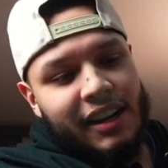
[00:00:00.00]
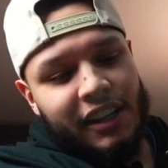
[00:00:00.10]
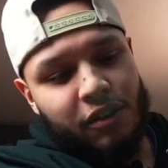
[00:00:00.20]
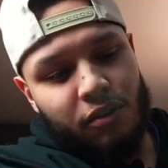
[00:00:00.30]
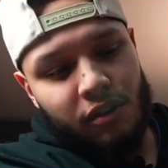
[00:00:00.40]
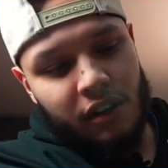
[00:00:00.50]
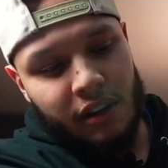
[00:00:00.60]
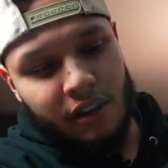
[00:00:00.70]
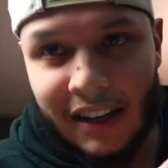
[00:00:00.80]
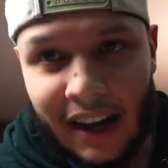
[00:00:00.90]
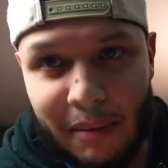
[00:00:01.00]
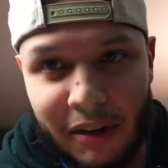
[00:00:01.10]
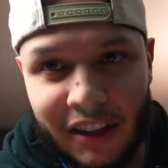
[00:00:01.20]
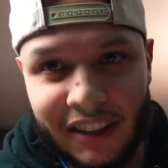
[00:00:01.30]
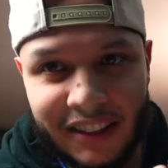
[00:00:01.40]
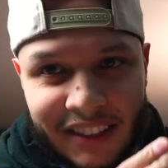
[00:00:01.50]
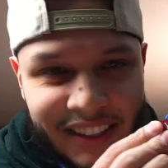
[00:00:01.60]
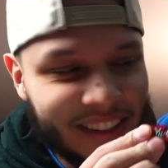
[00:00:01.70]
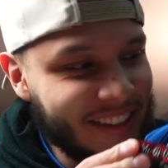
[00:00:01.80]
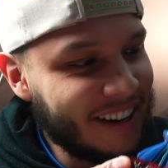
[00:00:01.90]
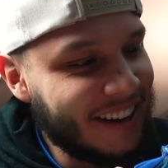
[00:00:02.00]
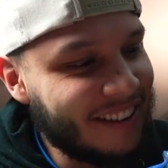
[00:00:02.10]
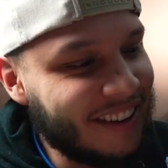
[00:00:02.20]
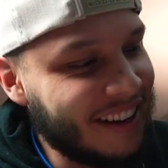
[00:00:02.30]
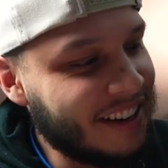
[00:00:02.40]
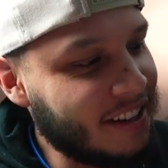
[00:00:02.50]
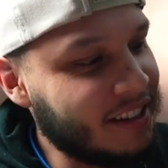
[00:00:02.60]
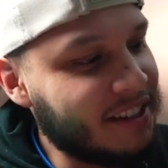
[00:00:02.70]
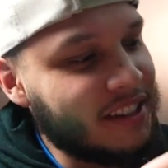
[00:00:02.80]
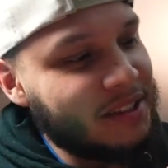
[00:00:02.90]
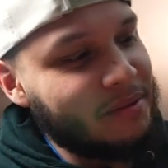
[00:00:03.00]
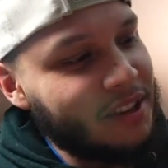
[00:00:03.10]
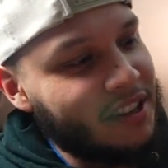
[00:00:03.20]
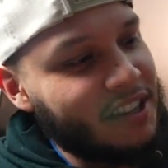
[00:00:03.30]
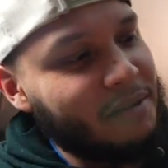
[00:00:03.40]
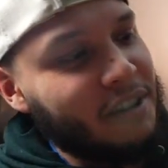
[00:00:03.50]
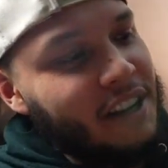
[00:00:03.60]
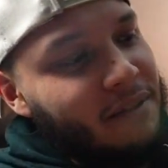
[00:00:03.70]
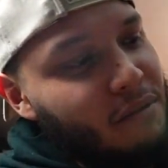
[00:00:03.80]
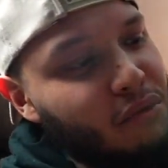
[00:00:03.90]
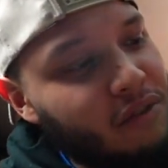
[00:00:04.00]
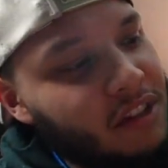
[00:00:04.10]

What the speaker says: little Kaiba right here. So this one doesn't really ever move.